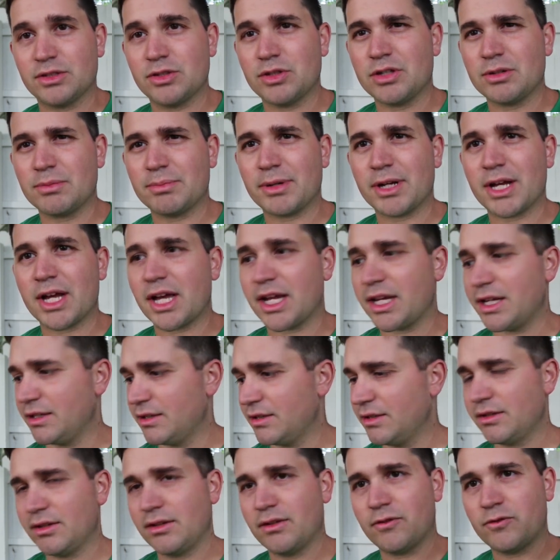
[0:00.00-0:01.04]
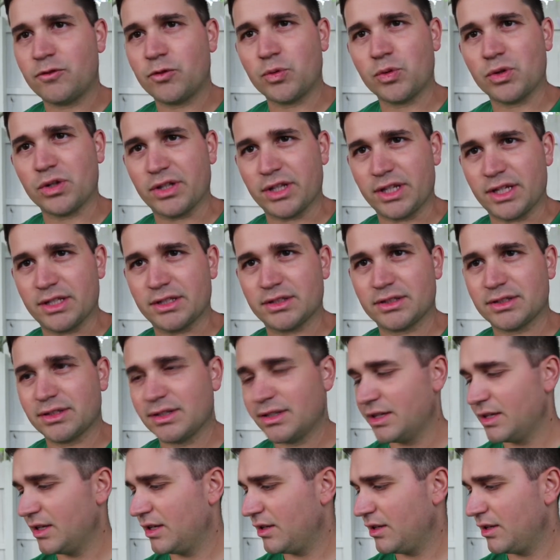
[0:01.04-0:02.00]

You could buy four of these